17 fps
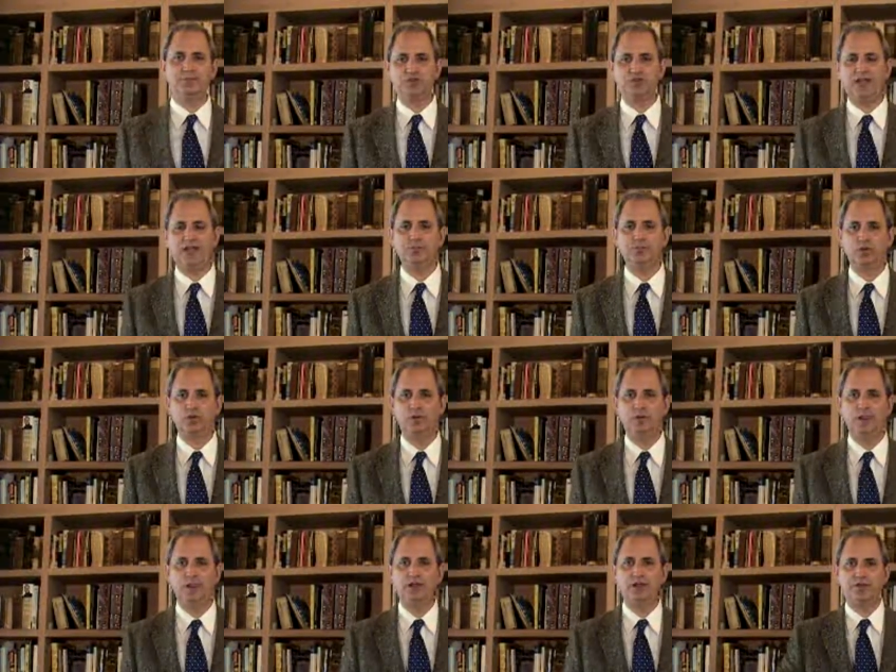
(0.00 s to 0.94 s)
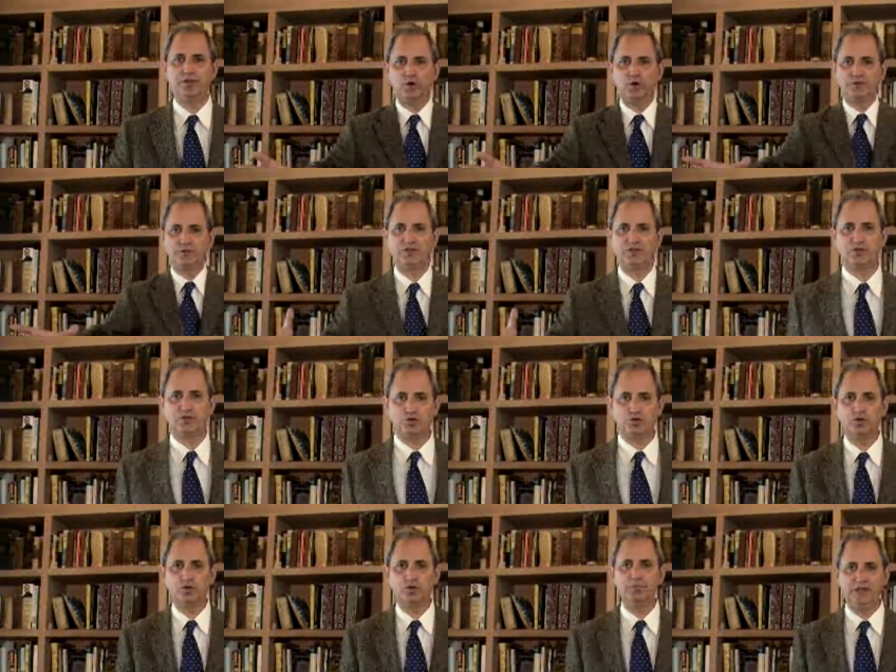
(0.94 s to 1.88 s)
table that opens out
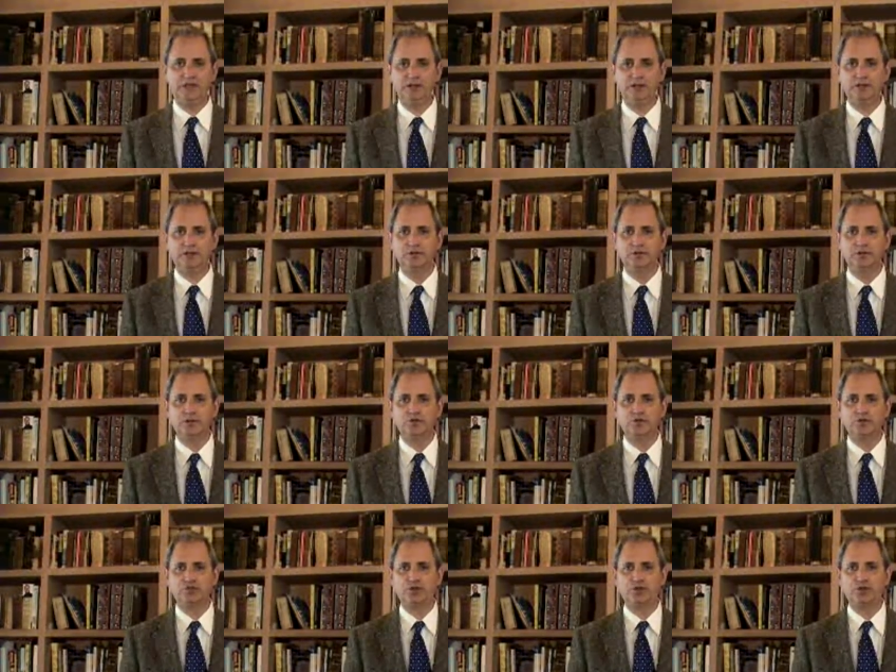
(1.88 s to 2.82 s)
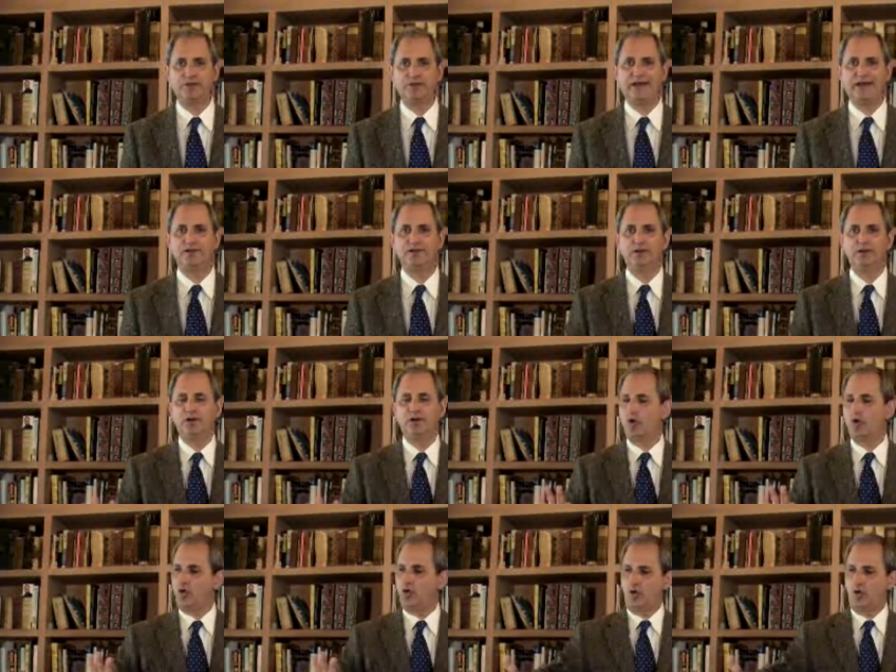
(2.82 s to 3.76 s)
toward me, so that
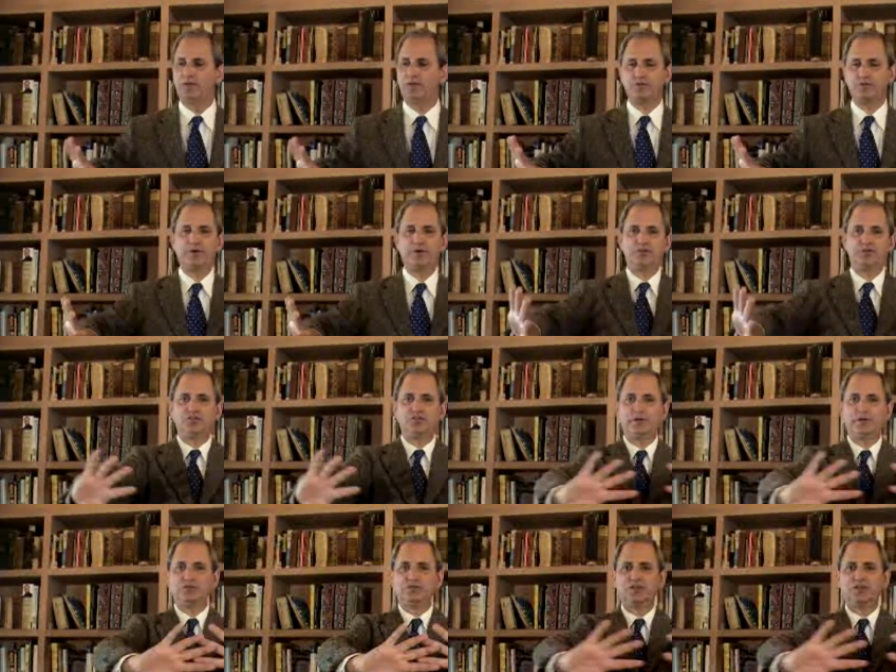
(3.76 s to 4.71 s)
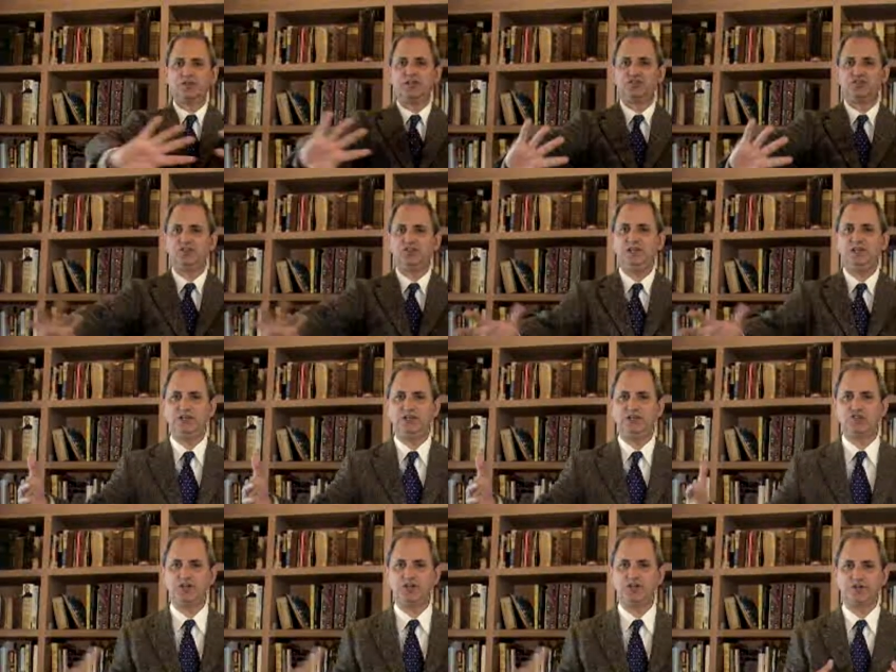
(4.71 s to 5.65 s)
all of the participants can see
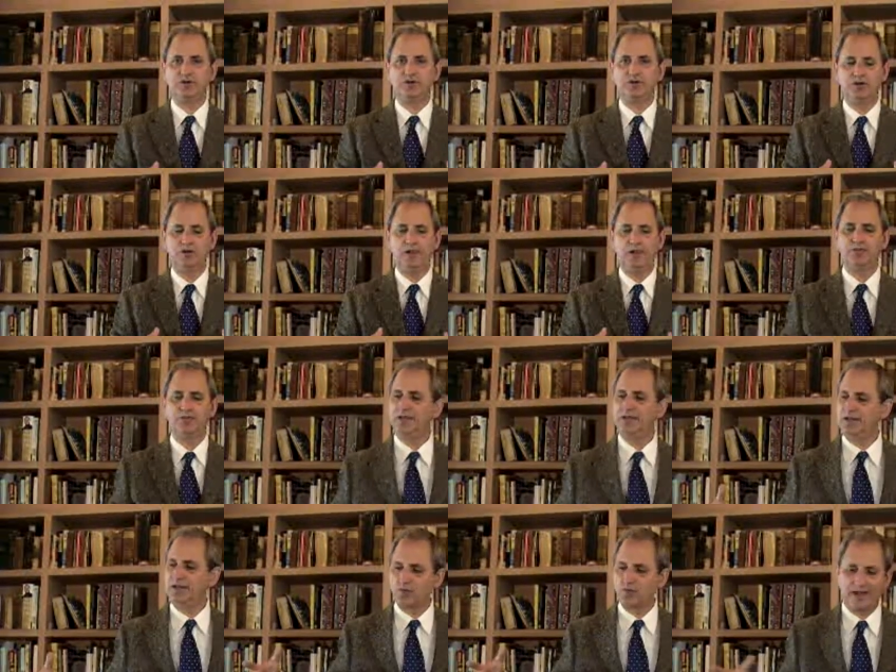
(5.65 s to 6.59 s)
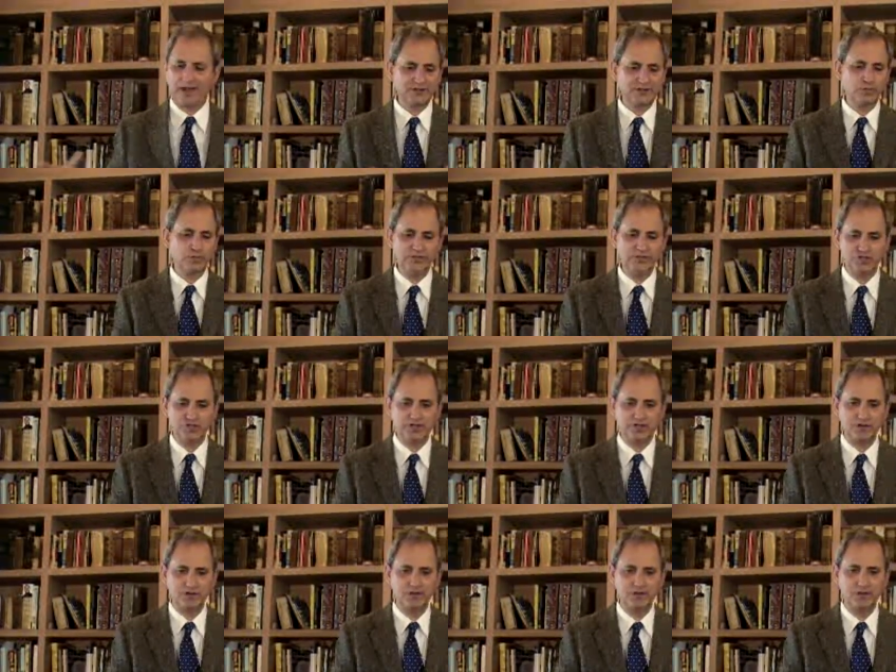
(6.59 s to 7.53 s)
each other. They can interact with each
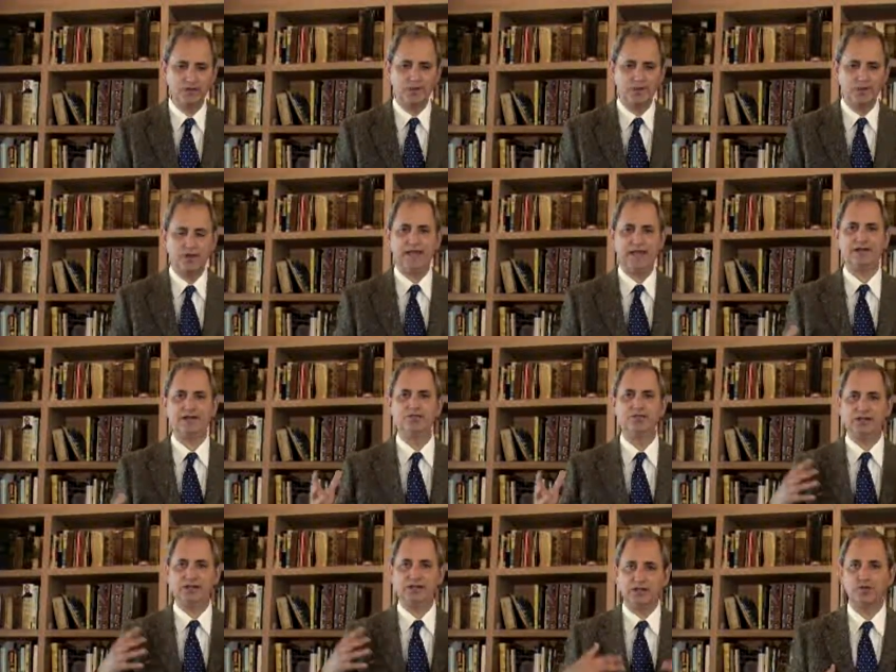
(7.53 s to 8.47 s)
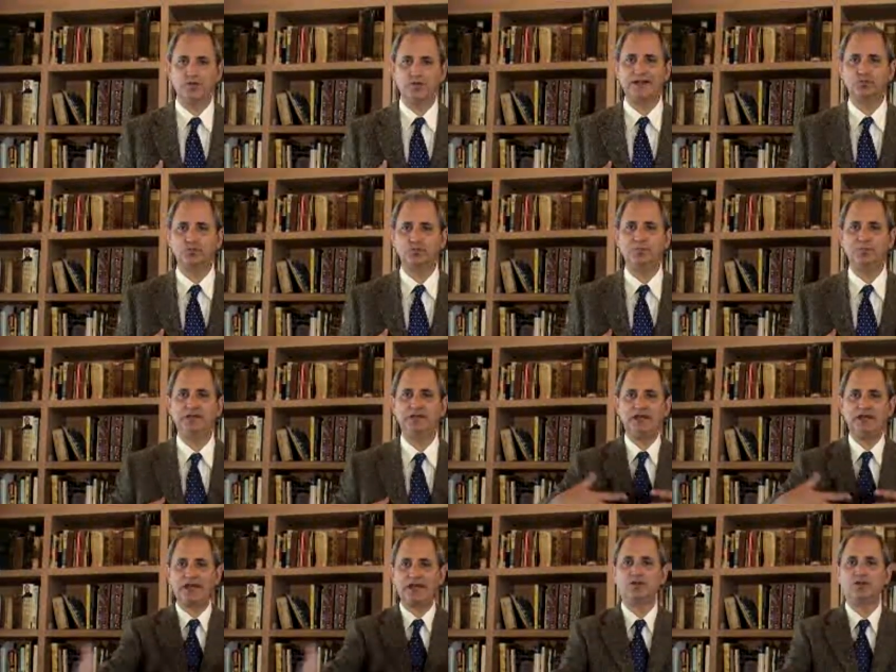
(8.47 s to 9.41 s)
other, and they can interact with
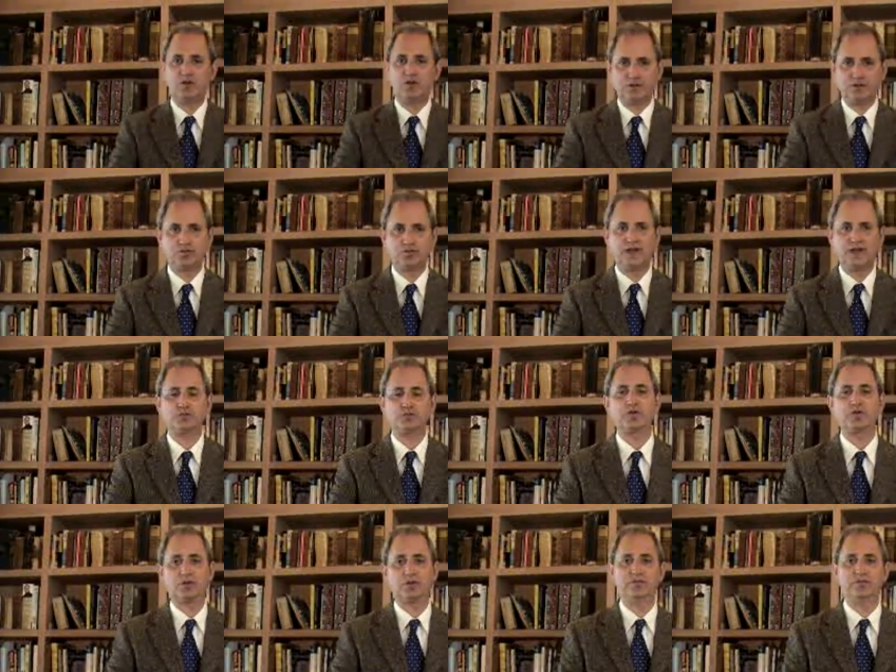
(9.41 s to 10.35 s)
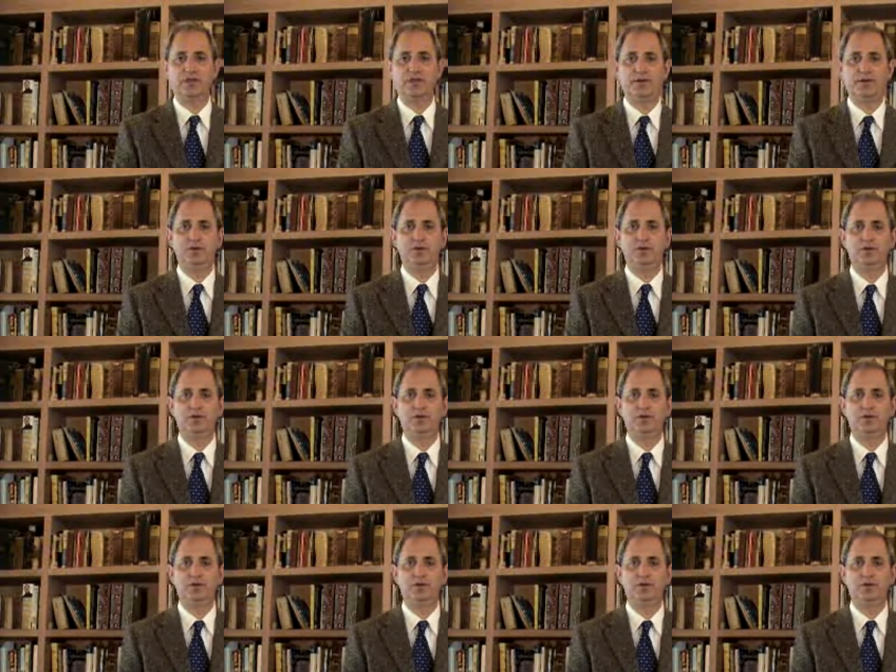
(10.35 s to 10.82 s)
me. I can all interact with all of them.